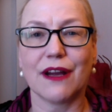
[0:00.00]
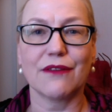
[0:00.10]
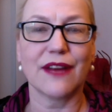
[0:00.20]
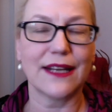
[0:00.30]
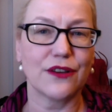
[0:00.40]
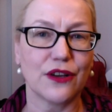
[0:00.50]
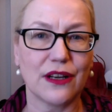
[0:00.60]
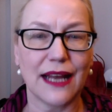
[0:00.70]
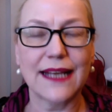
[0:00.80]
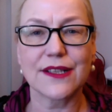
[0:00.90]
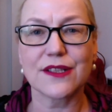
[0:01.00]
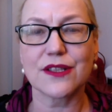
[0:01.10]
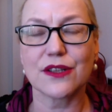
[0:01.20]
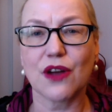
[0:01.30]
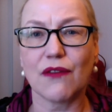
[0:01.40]
I read her
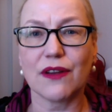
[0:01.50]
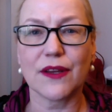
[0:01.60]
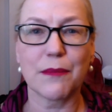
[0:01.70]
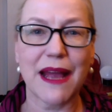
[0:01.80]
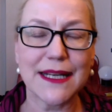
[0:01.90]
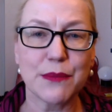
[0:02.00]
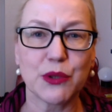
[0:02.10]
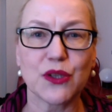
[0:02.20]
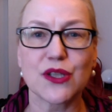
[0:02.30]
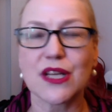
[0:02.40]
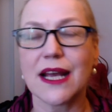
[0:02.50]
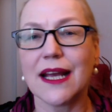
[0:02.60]
latest novel, The Mandibles,